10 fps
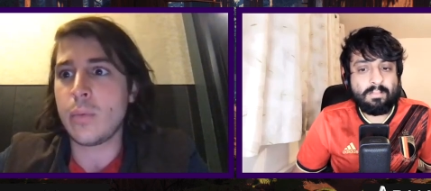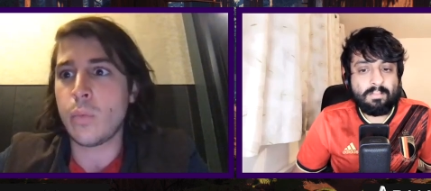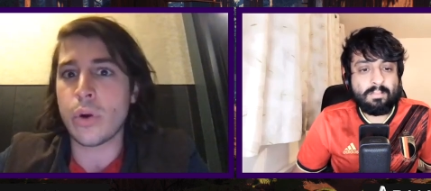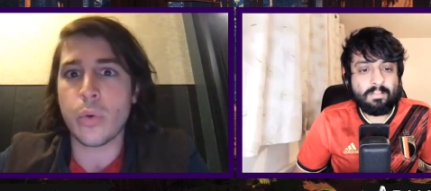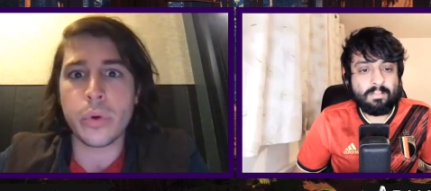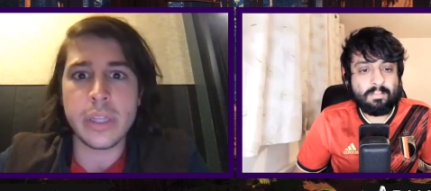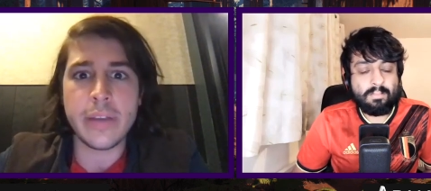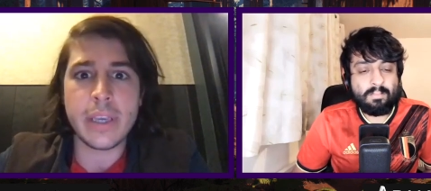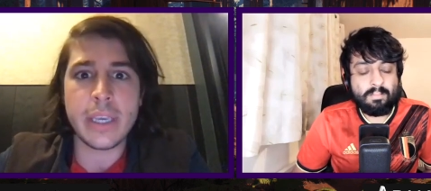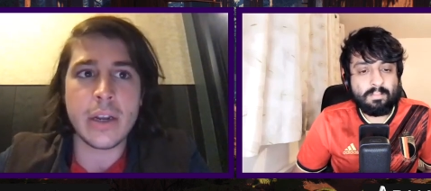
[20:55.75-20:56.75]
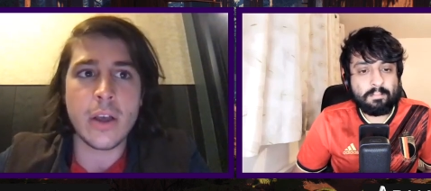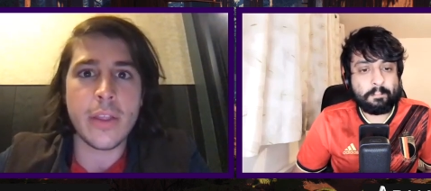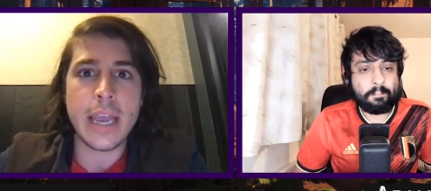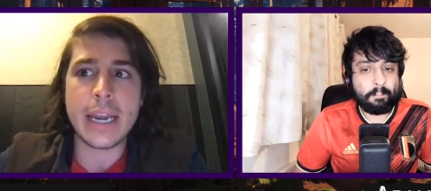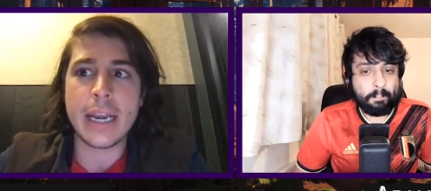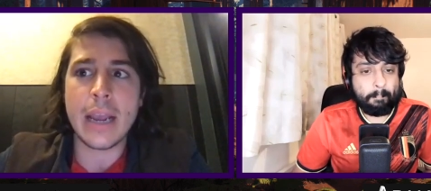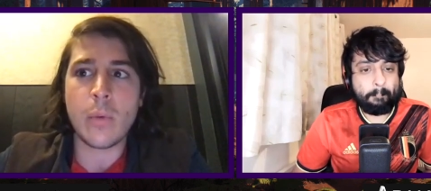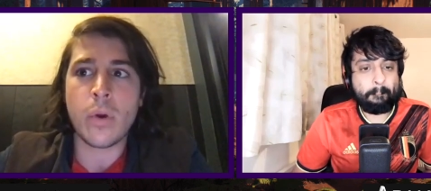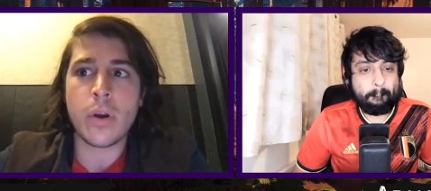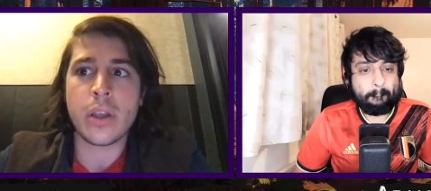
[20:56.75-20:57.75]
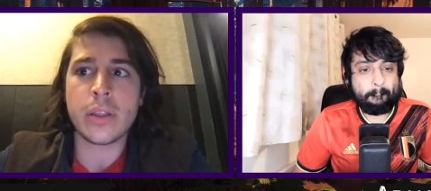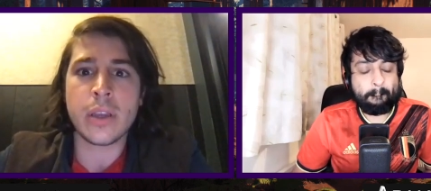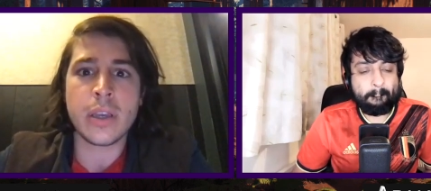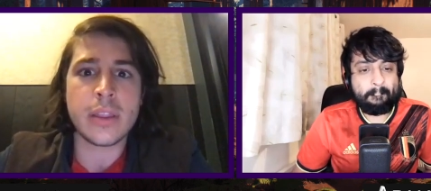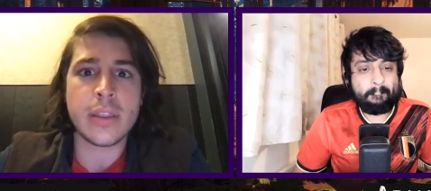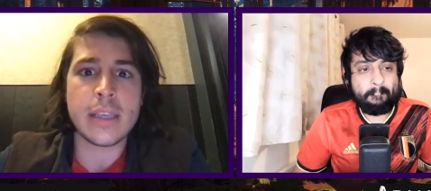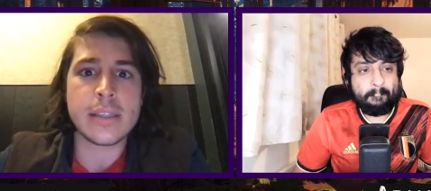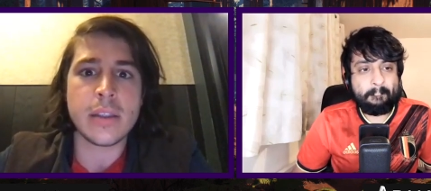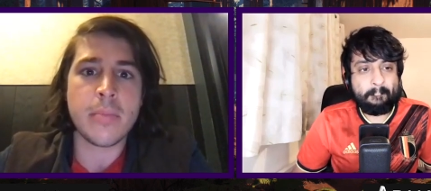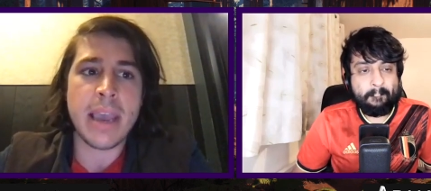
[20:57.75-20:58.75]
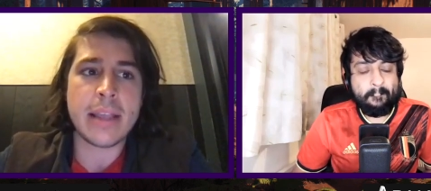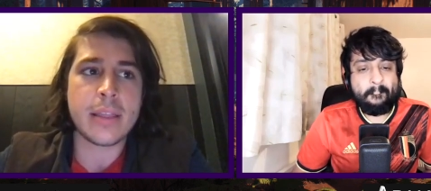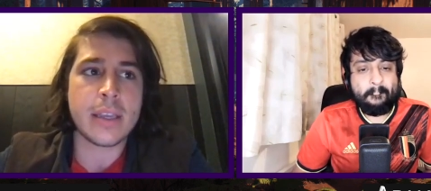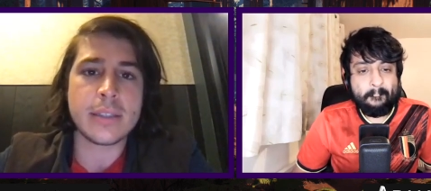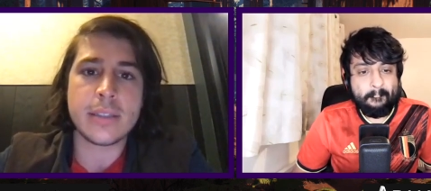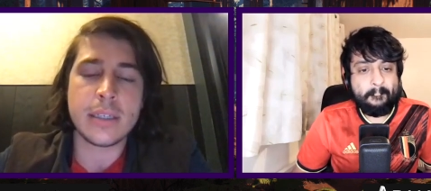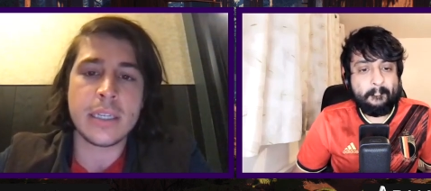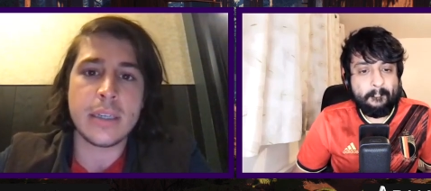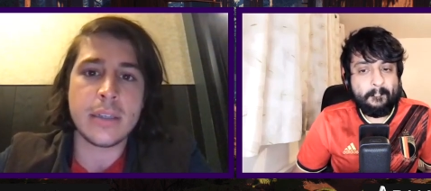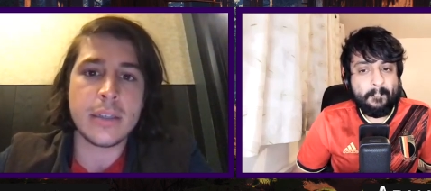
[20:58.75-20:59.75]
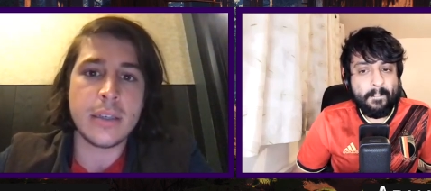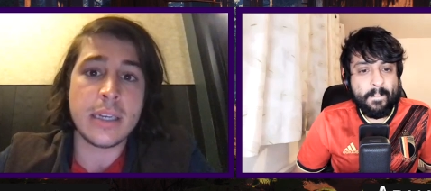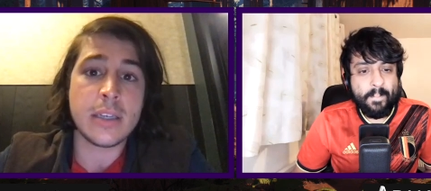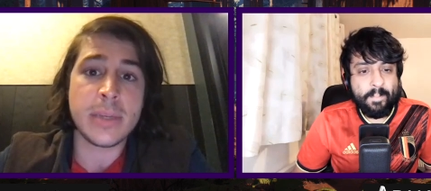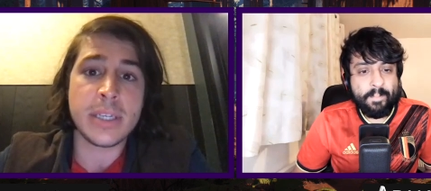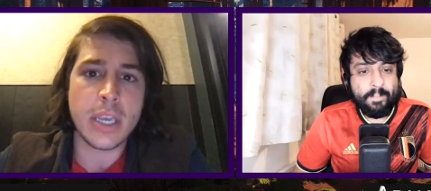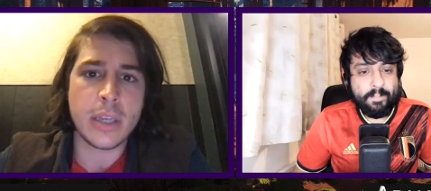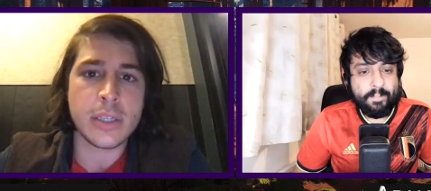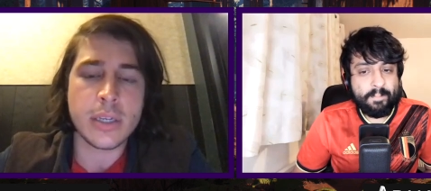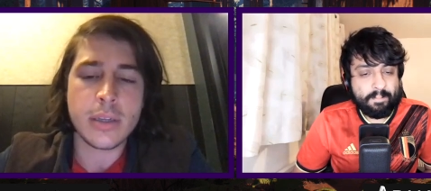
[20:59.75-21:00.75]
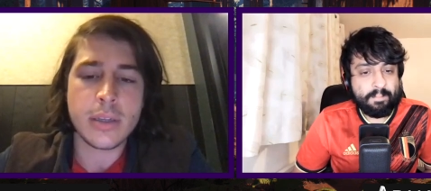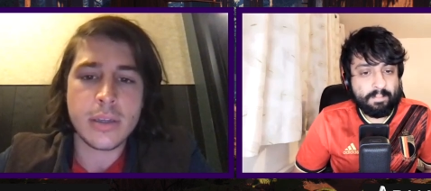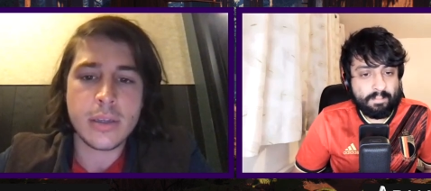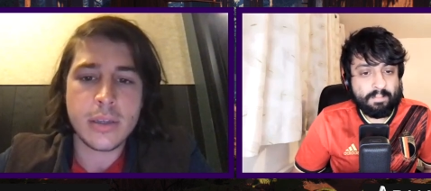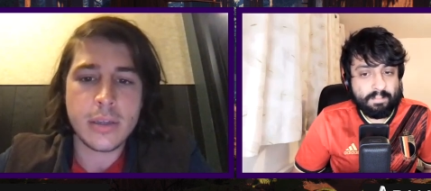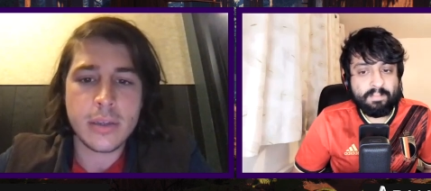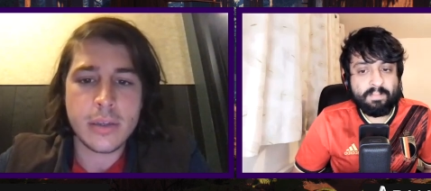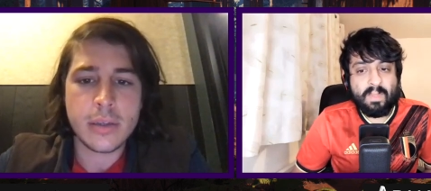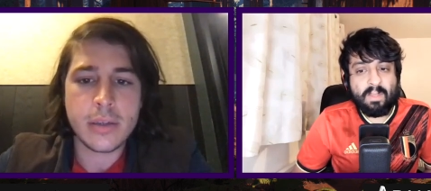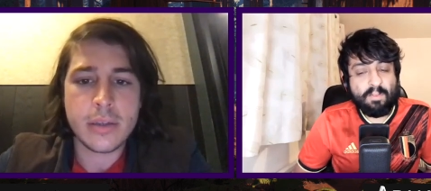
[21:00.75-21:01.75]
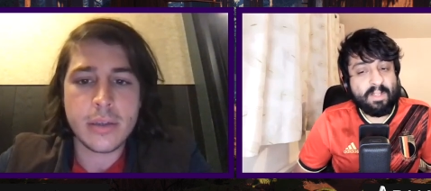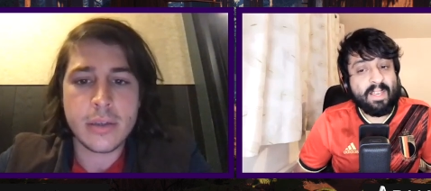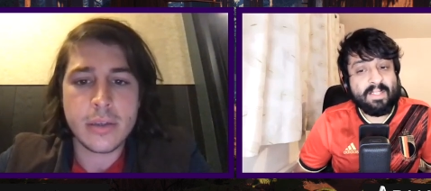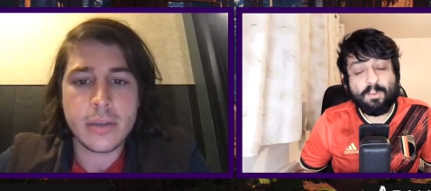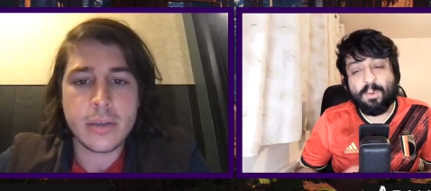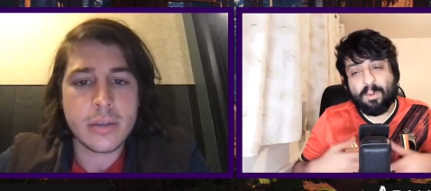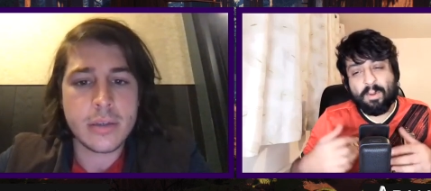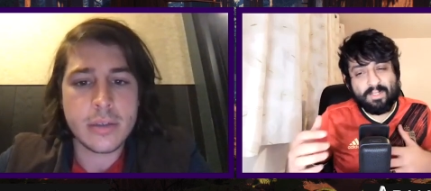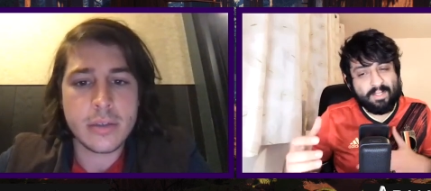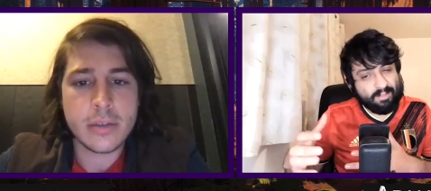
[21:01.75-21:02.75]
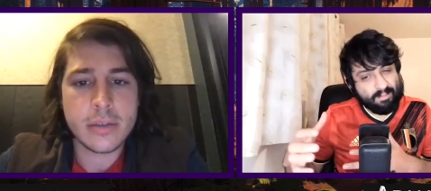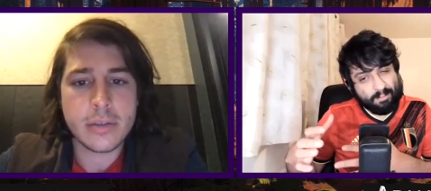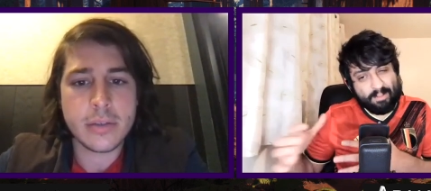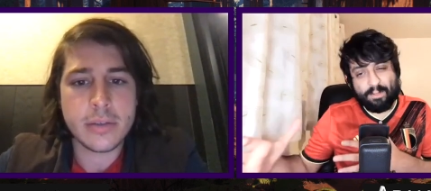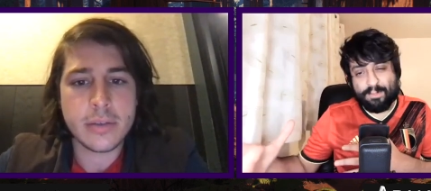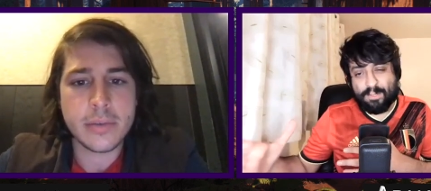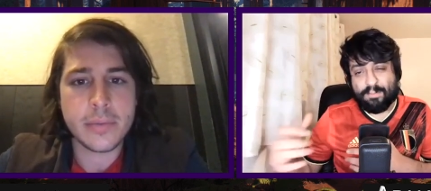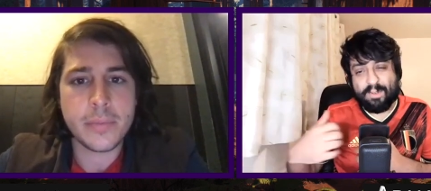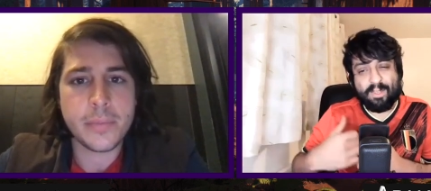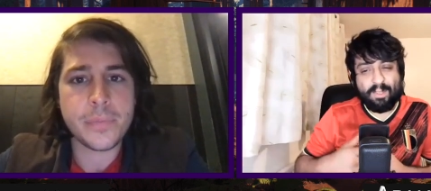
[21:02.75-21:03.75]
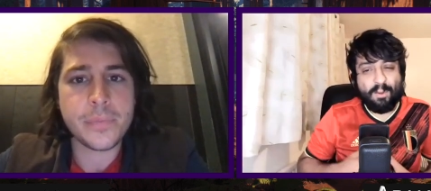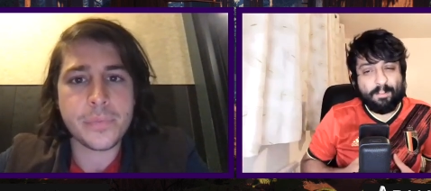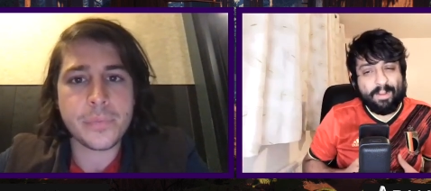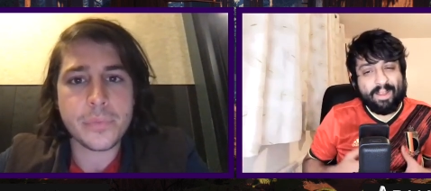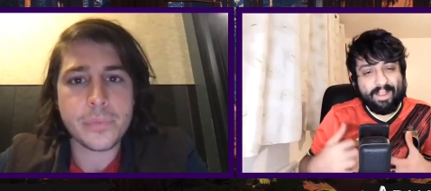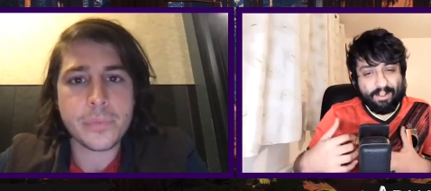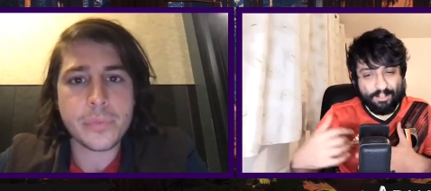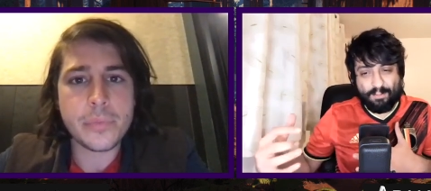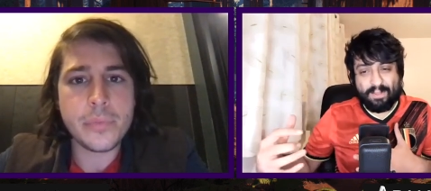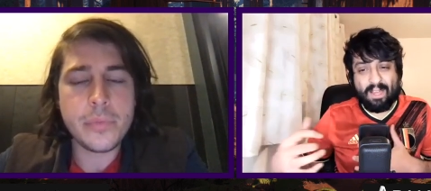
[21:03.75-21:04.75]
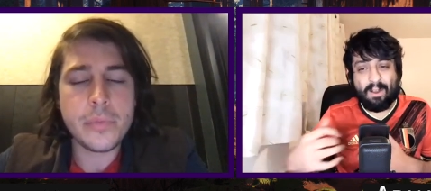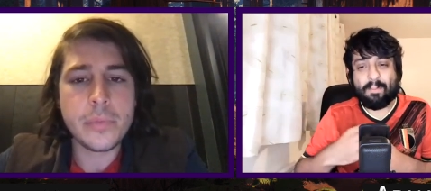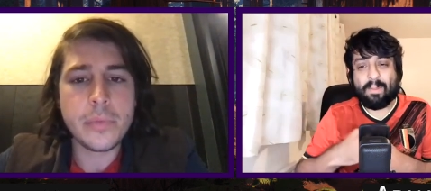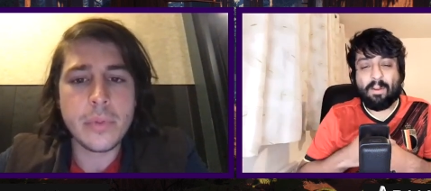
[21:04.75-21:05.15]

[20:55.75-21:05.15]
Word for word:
Speaker 1: where we're living and all that, and what are the good things and the bad things that need need to be changed.
Speaker 2: Fantastic. We'll come on to the political stuff in a little bit. I'll just bring that up later